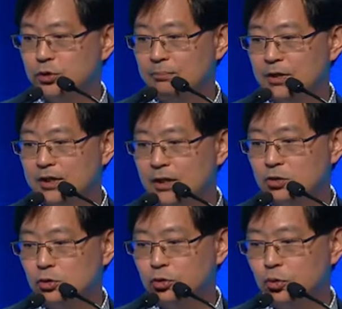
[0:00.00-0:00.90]
you can begin
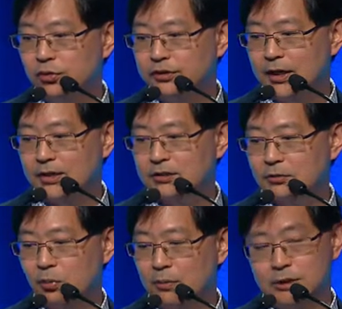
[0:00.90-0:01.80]
to do things
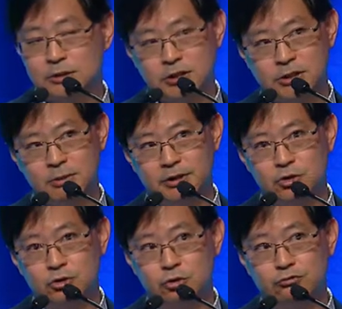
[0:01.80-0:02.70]
similar
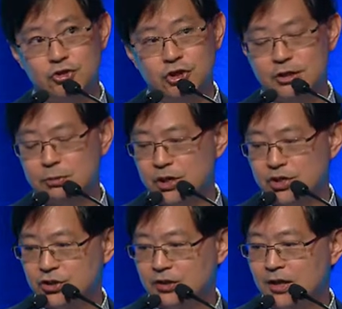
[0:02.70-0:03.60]
to do for gene
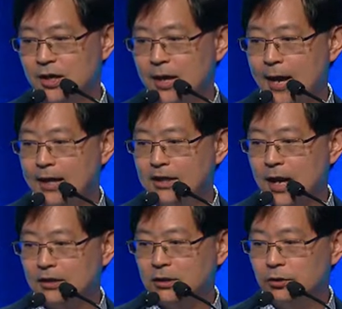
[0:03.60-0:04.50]
expression, and
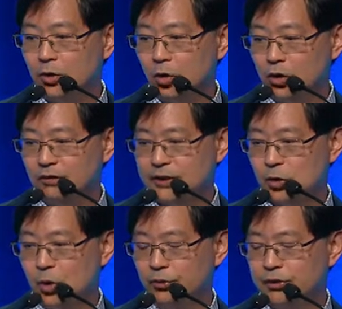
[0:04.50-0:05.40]
catalog all of these
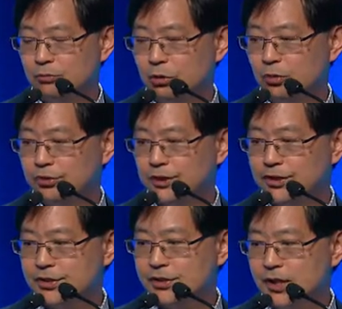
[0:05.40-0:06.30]
altered
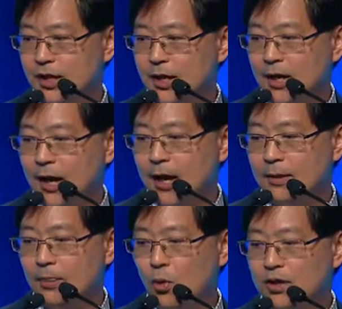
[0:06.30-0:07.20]
promoters.
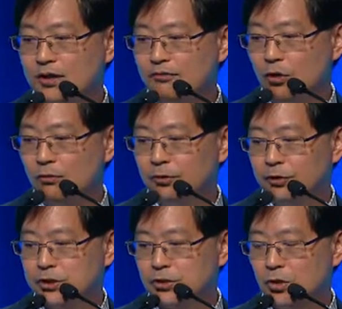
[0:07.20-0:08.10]
And what for, for
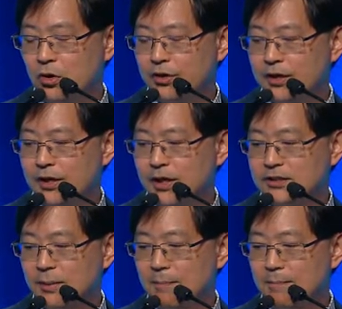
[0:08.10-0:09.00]
this talk is
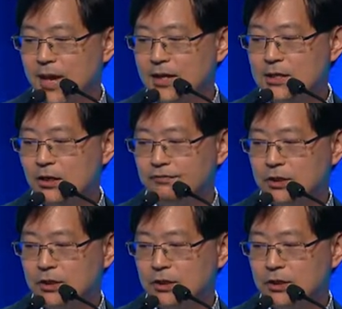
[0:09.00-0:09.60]
that many of